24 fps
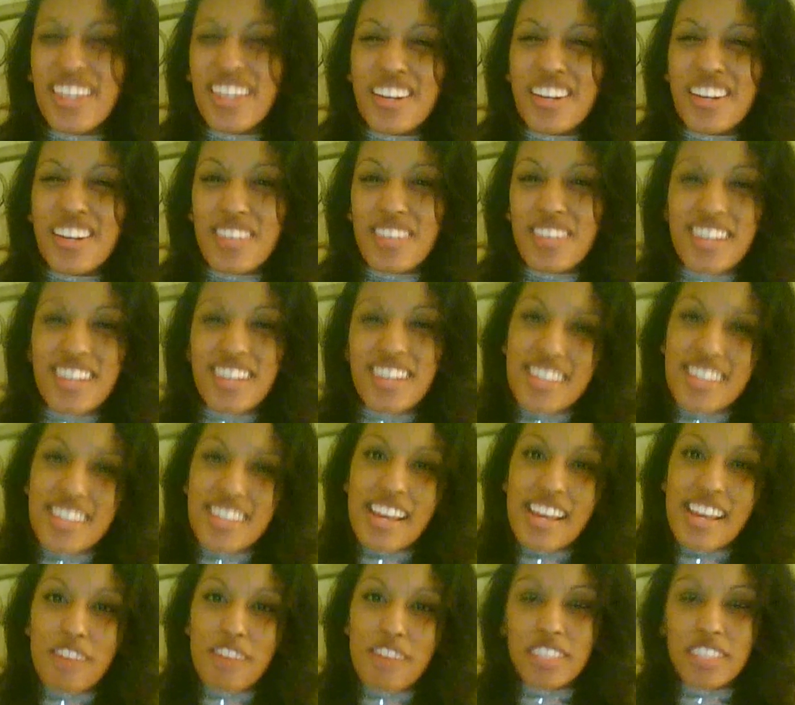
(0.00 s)
And I know that
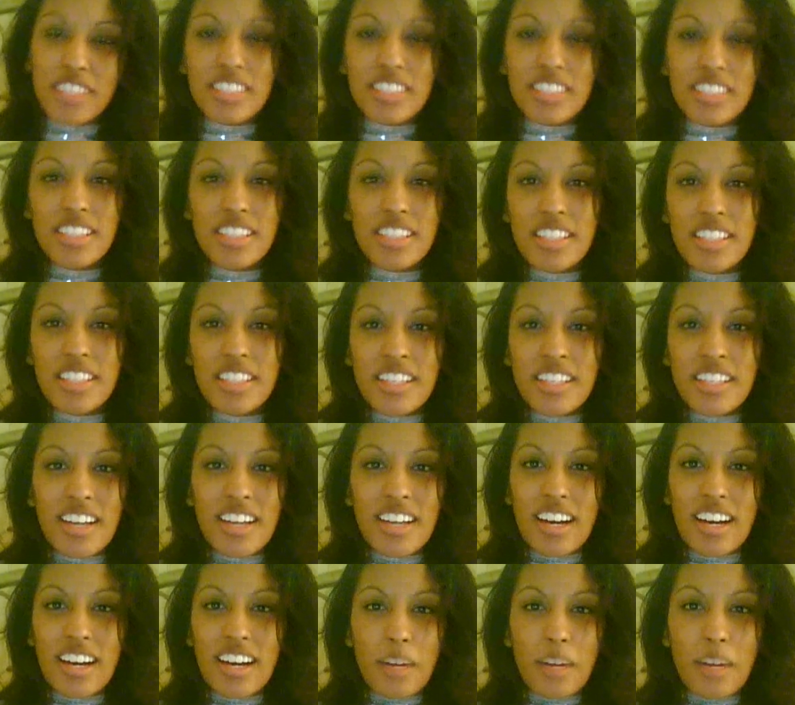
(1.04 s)
because I have
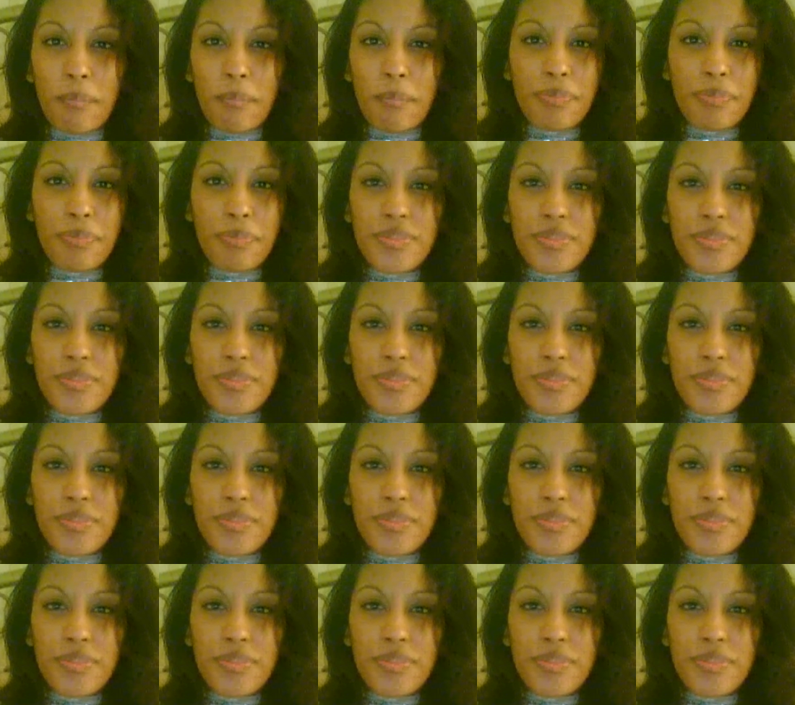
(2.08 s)
one.